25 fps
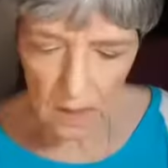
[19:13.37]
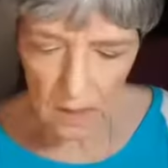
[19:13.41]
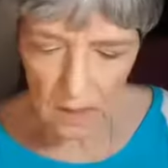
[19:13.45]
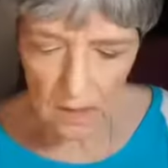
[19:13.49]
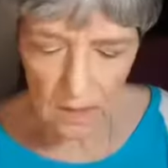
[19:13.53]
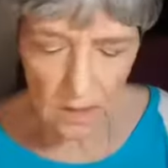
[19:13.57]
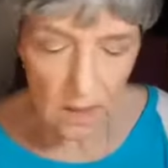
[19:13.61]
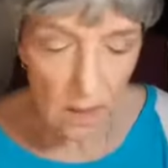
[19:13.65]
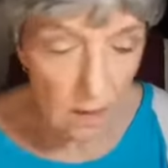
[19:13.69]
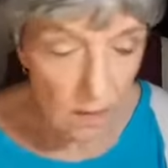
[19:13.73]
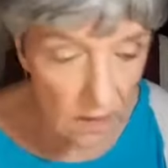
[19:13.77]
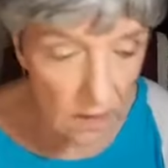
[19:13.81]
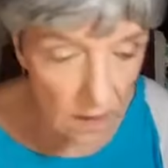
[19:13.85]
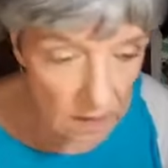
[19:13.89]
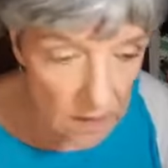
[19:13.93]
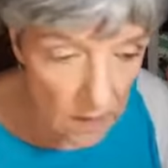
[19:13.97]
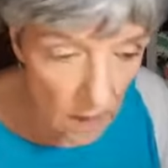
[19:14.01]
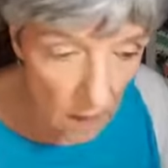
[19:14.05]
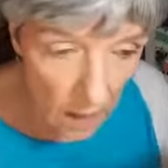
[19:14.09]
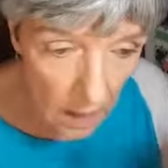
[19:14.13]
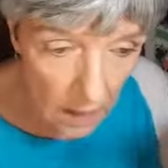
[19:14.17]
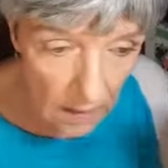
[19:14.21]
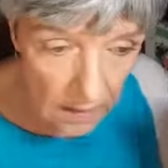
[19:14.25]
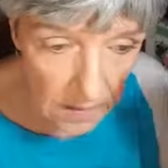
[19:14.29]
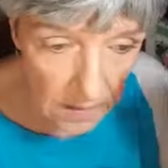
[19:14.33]
It's got this
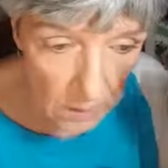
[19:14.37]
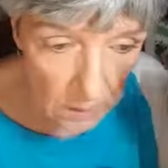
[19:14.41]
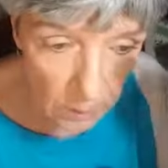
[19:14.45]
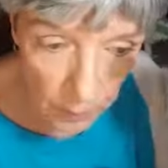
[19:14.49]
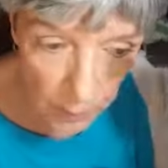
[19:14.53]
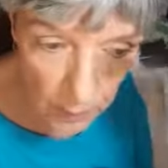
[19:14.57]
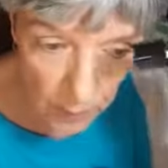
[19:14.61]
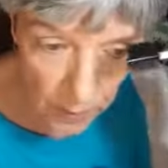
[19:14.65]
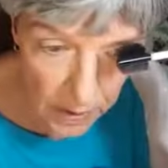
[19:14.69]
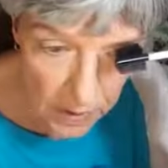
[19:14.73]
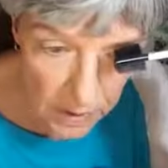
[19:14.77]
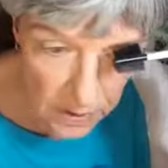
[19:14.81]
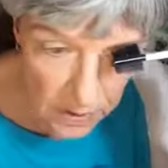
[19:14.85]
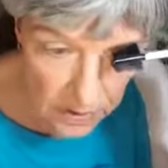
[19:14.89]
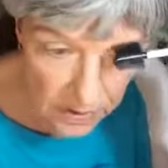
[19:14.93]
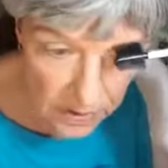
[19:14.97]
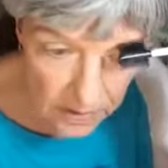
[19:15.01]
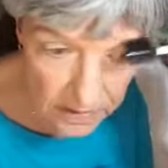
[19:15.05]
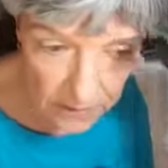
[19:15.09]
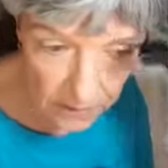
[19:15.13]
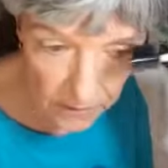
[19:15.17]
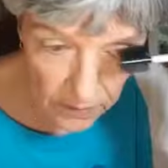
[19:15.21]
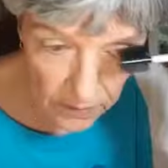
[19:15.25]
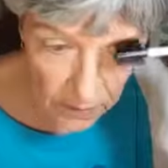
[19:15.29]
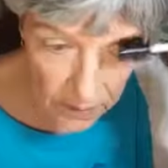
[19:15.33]
awesome brush
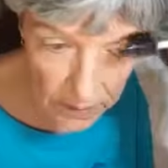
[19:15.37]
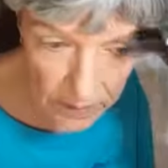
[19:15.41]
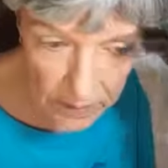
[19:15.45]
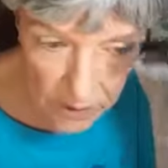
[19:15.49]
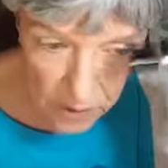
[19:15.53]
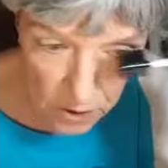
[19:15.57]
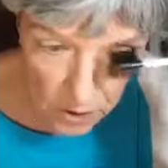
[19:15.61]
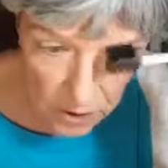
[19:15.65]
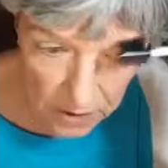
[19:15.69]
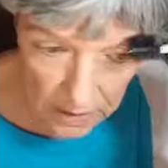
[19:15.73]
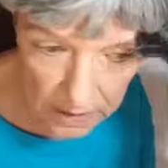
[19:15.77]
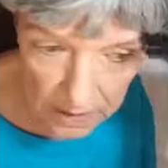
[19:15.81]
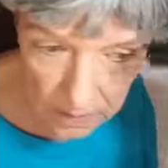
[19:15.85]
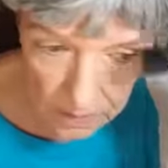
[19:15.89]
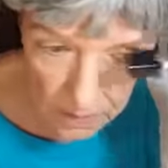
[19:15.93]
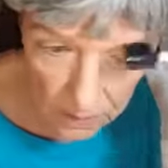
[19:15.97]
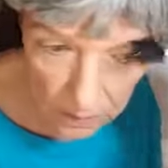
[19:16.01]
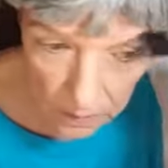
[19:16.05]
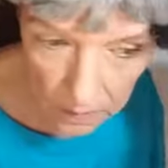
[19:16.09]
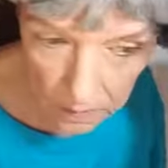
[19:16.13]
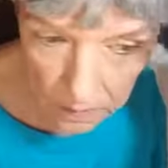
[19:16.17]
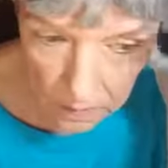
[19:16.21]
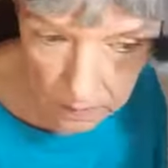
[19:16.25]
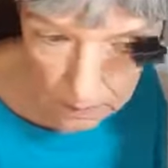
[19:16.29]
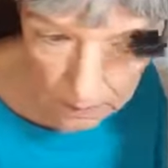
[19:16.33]
that's very
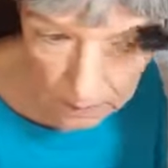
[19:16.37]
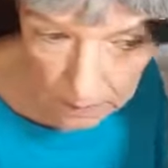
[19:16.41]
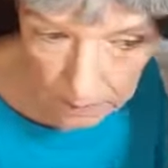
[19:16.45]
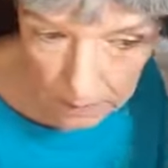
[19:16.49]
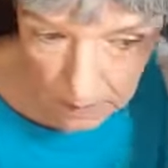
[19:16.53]
gentle,